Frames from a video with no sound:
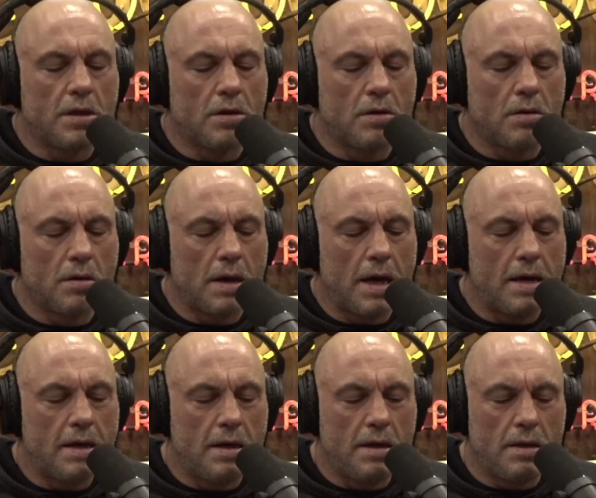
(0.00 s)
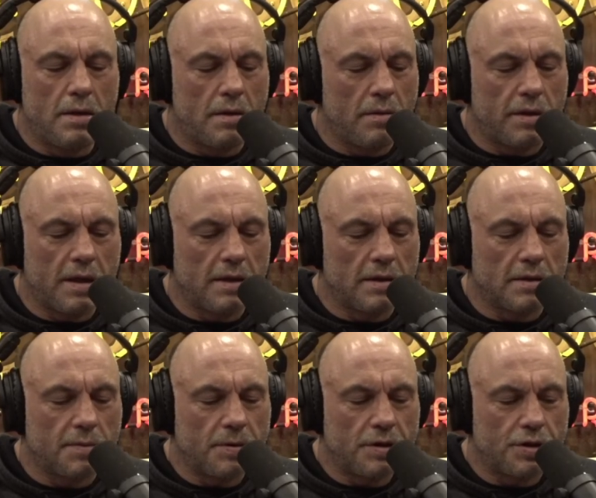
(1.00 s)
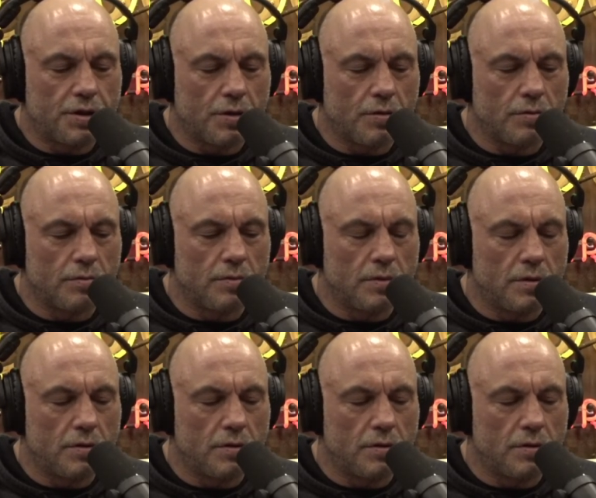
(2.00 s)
there anything that's been shown